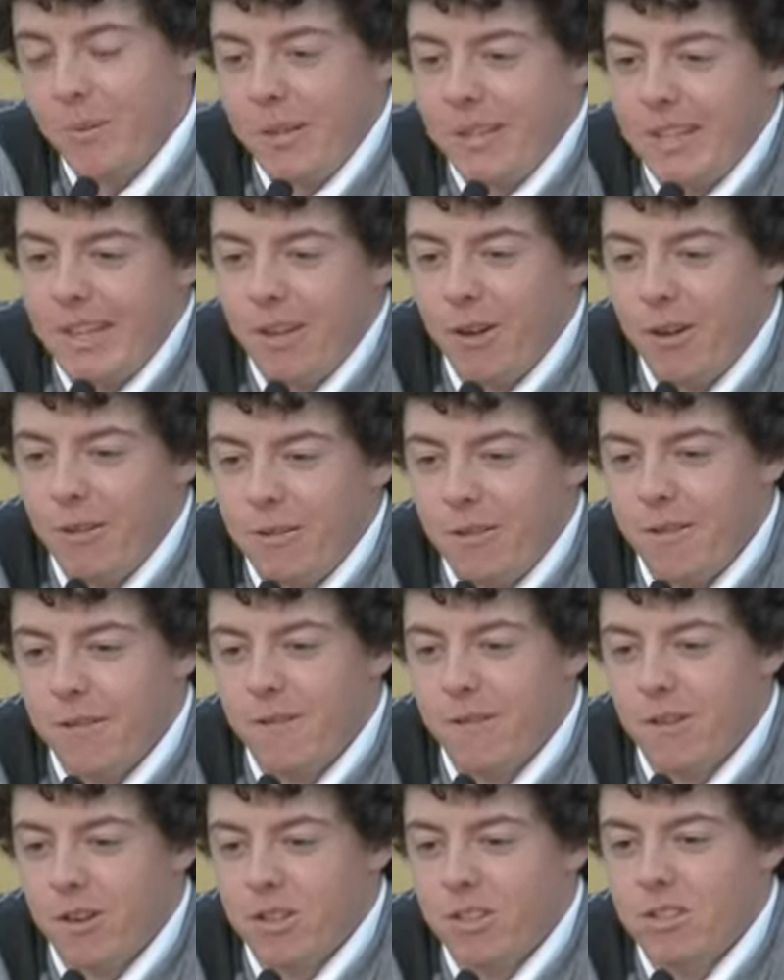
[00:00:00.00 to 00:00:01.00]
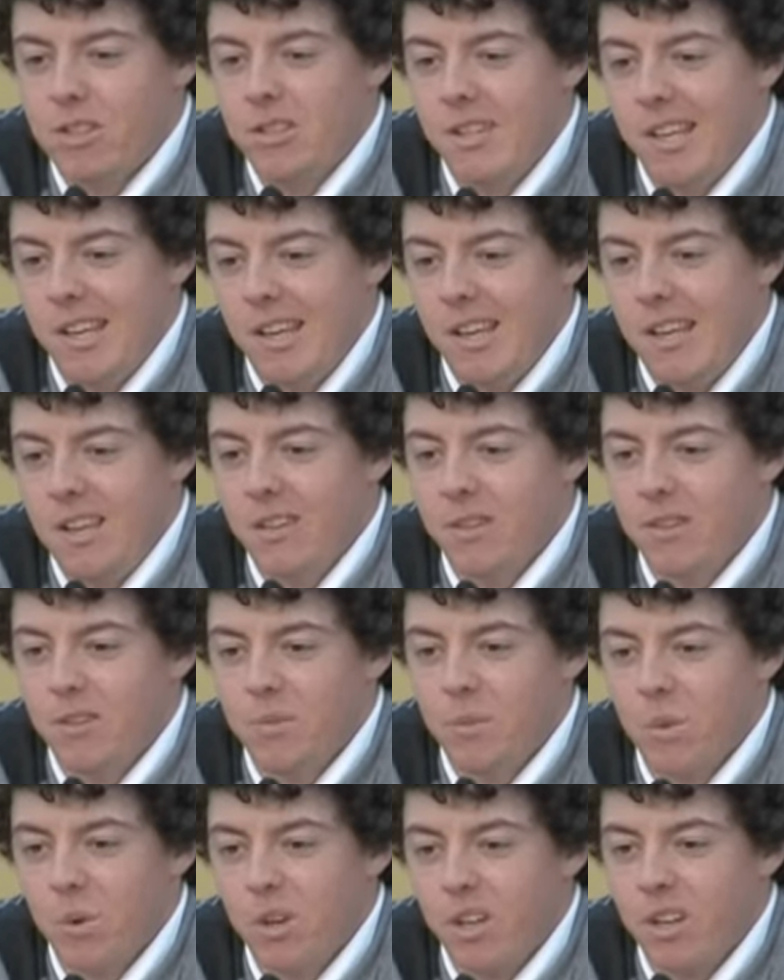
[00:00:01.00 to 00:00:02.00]
we teed off the first tee this
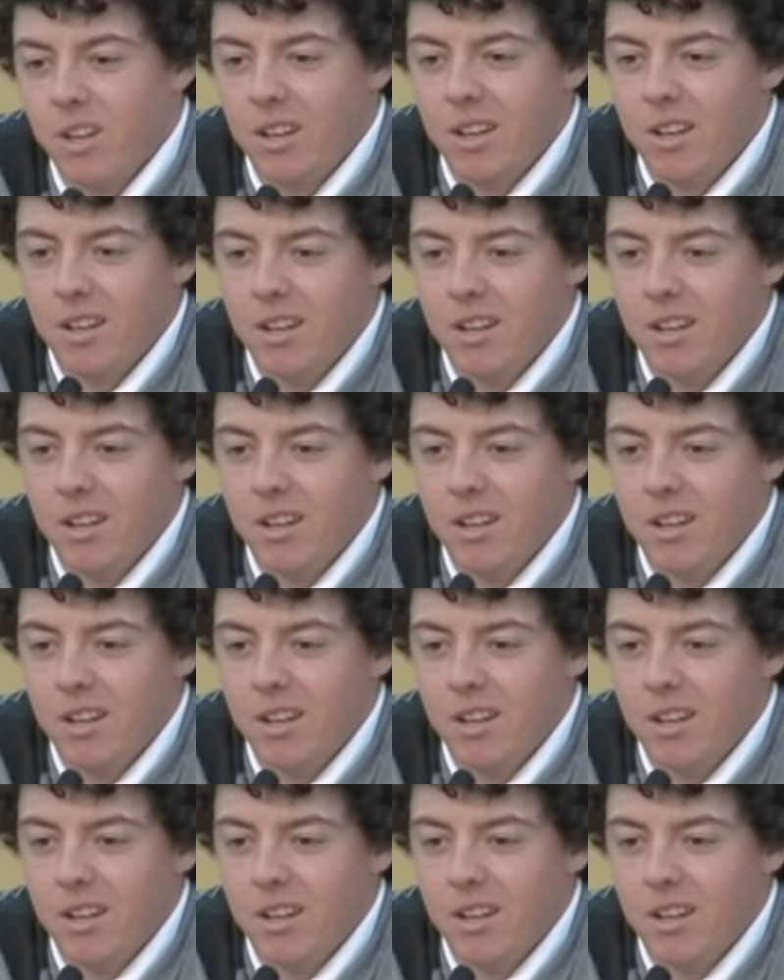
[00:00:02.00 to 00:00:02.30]
morning,